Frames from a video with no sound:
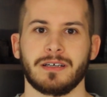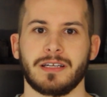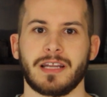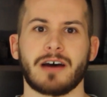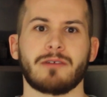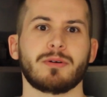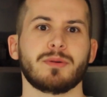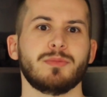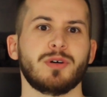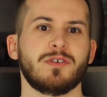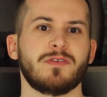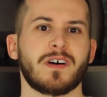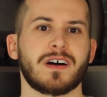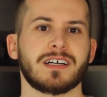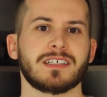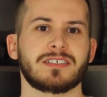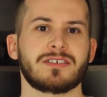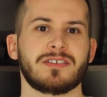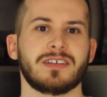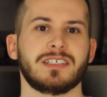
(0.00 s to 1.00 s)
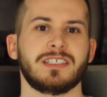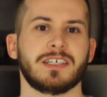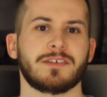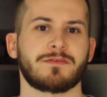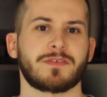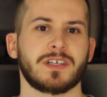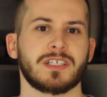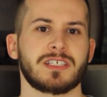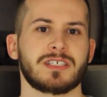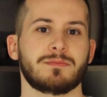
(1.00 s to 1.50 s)
Now we move on to the
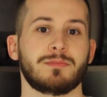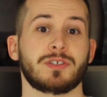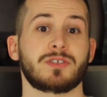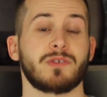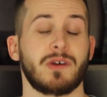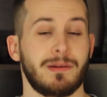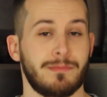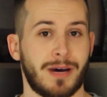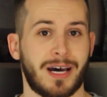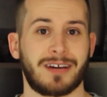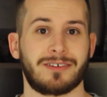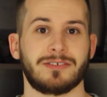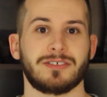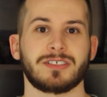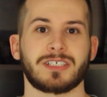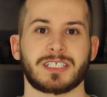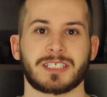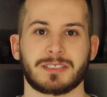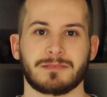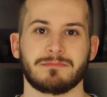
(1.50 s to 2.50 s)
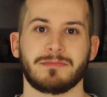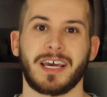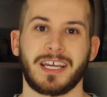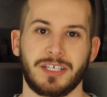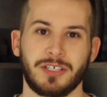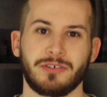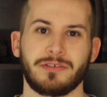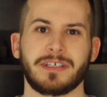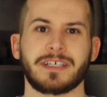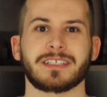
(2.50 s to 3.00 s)
difference between models
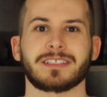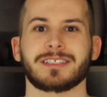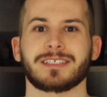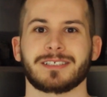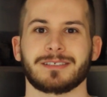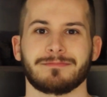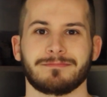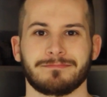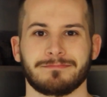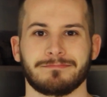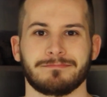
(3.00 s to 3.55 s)
and units.